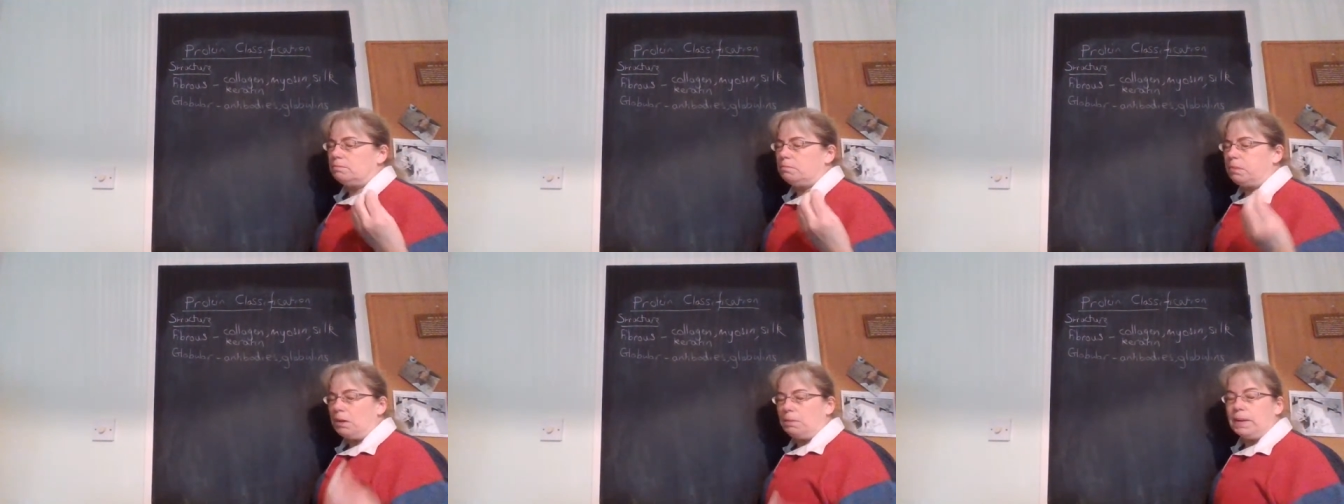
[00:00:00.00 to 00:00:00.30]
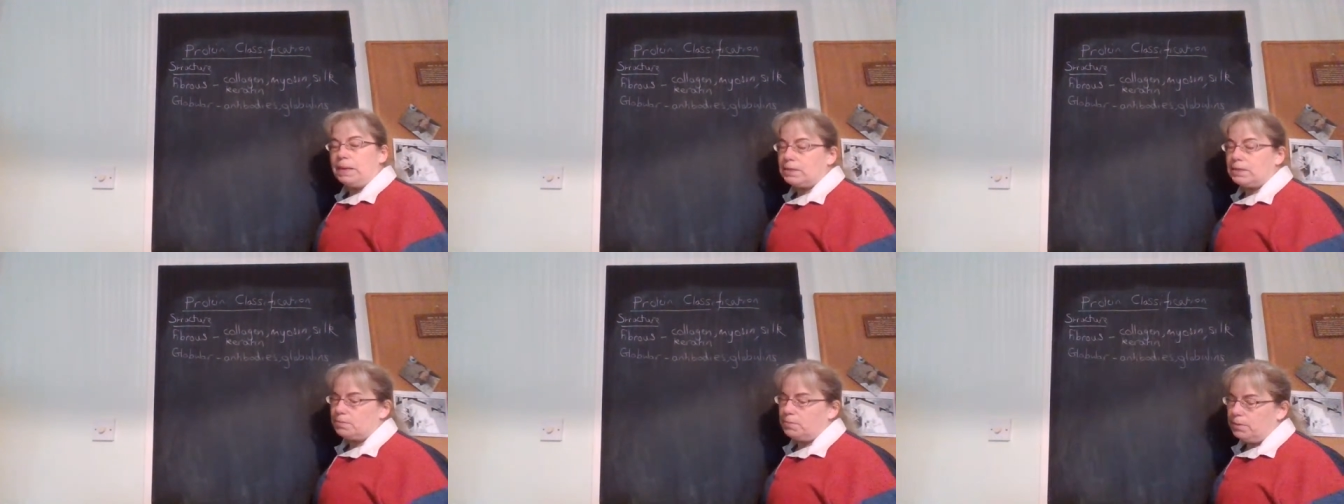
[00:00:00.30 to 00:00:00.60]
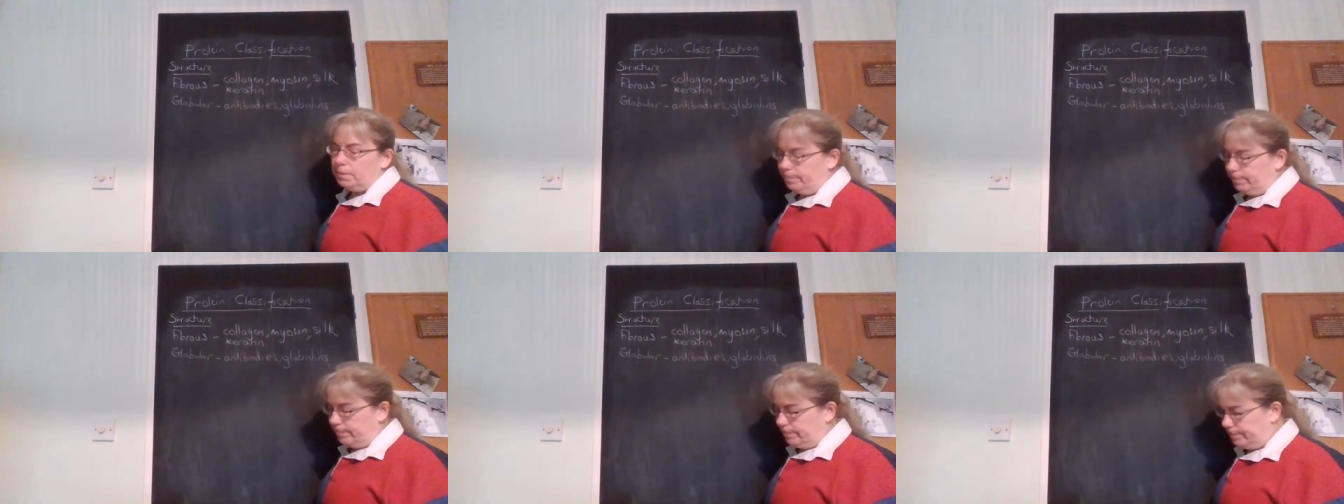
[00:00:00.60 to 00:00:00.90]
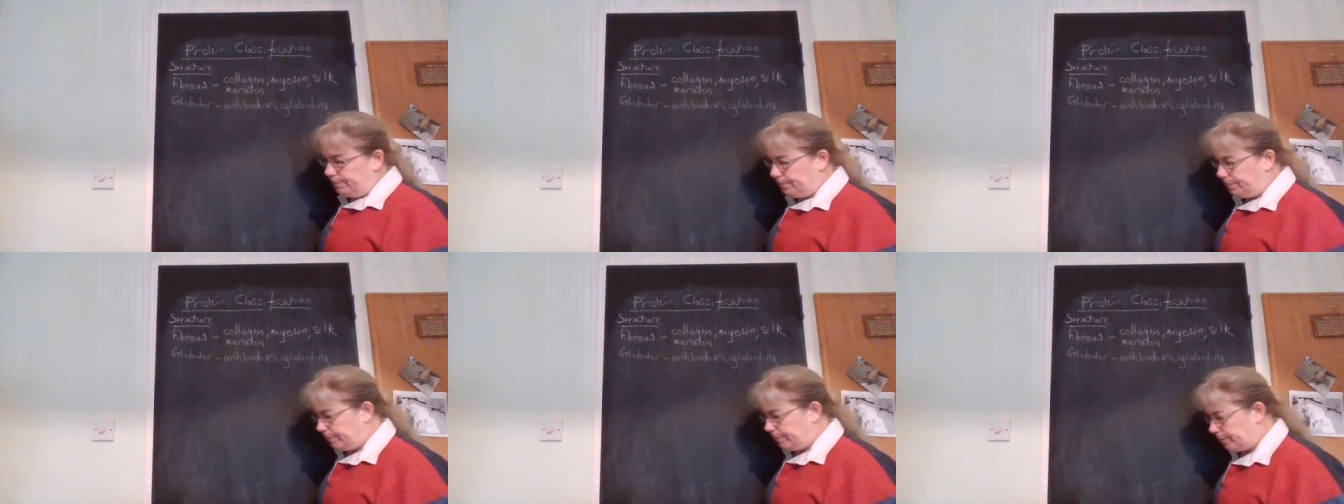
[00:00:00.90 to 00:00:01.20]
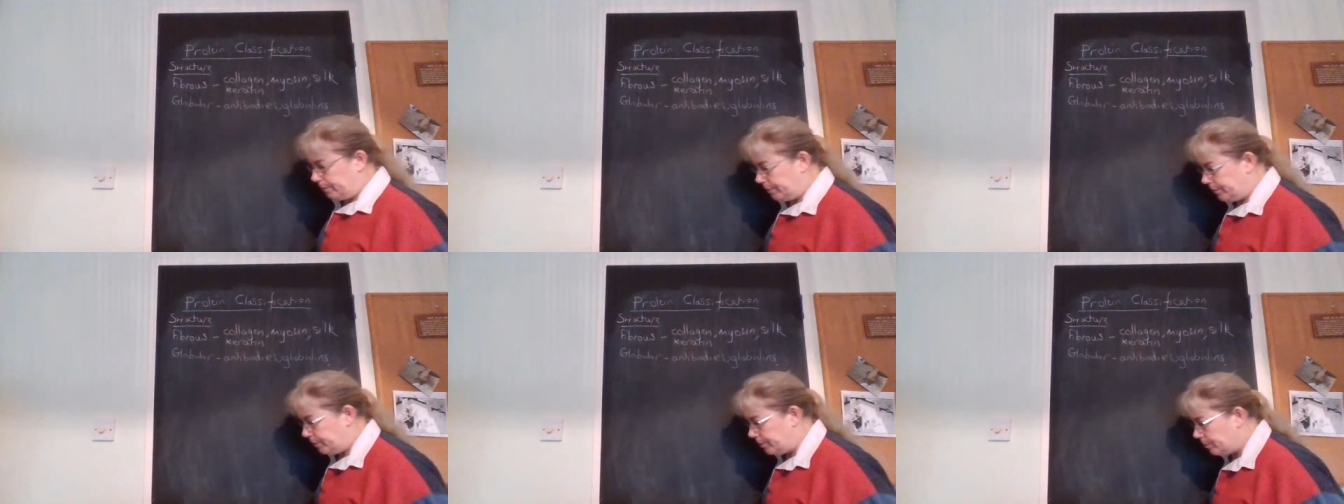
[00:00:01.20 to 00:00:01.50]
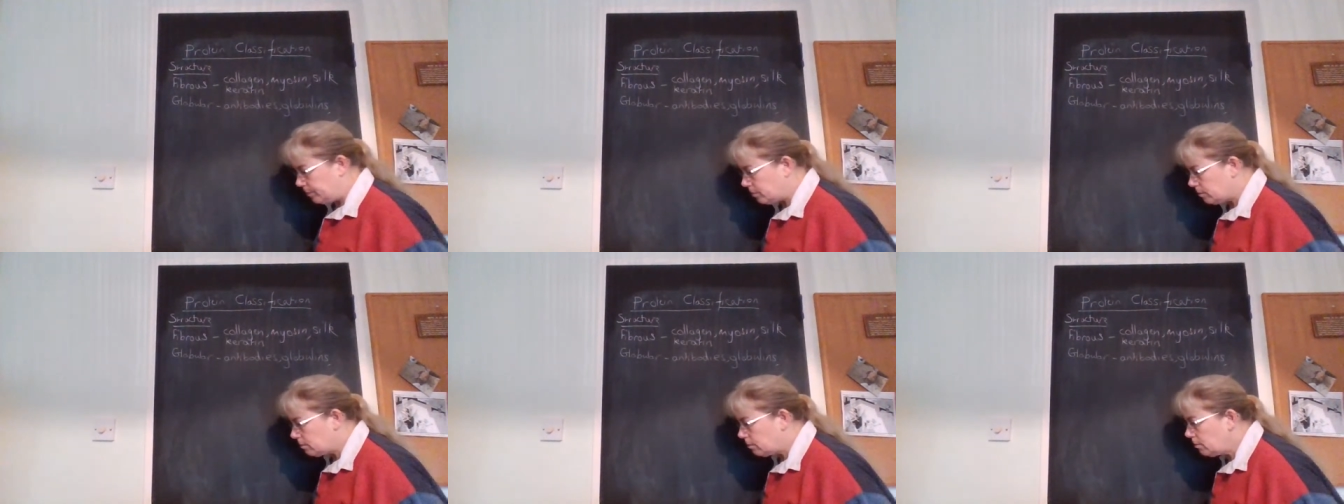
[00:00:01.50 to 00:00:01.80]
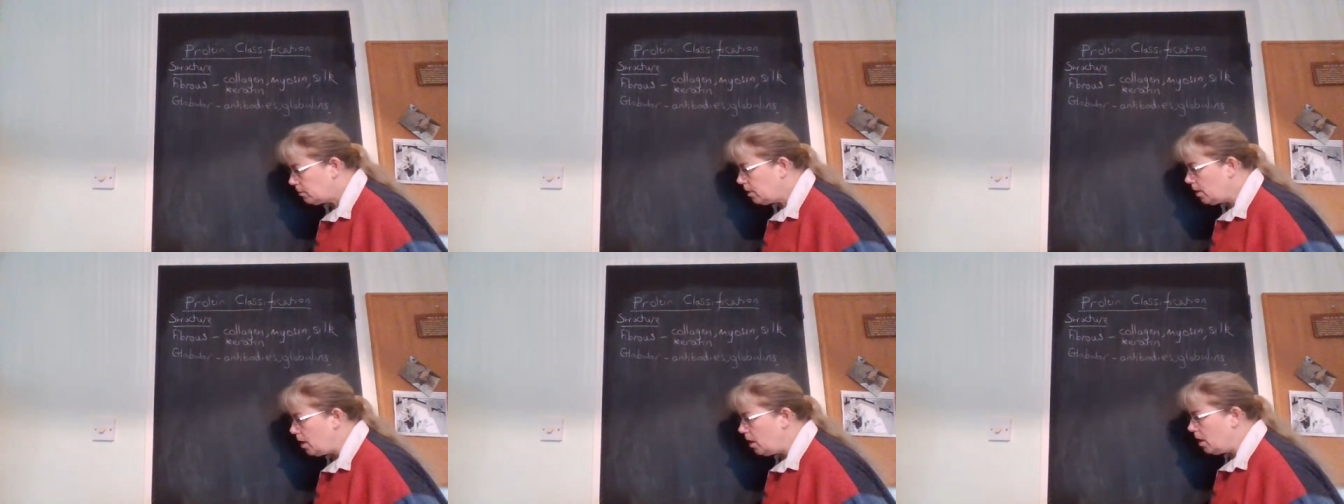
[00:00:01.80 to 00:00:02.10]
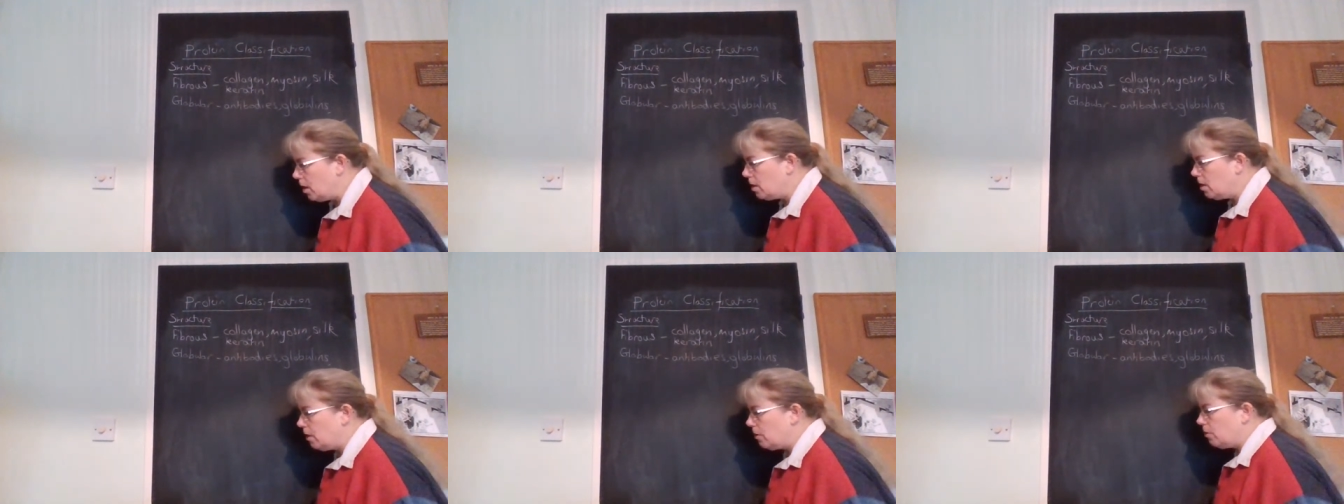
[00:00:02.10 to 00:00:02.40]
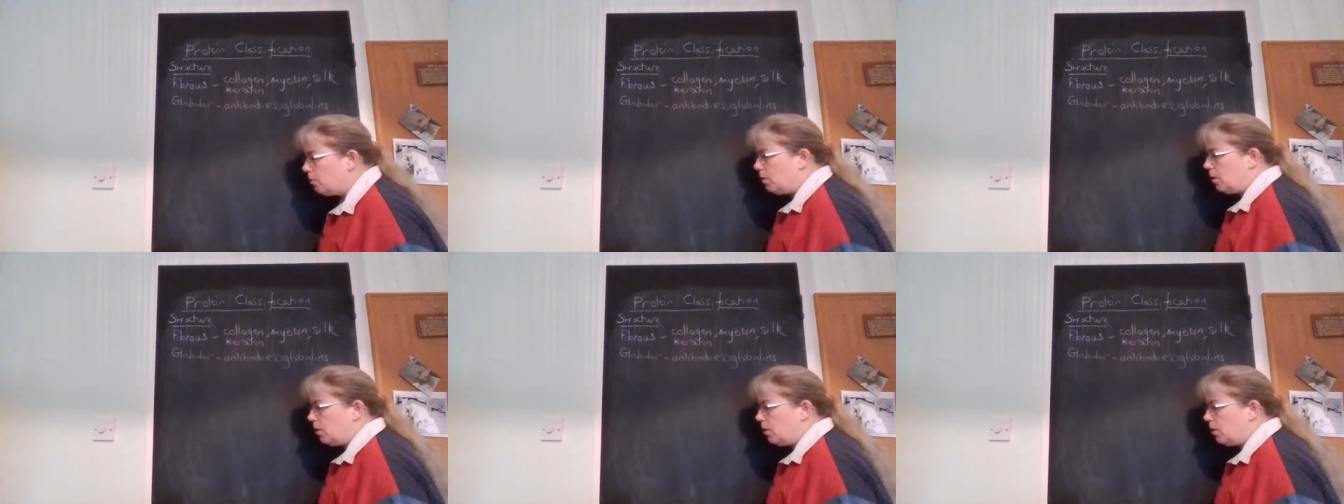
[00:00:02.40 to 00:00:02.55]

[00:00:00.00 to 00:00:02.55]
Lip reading: blood plasma. Another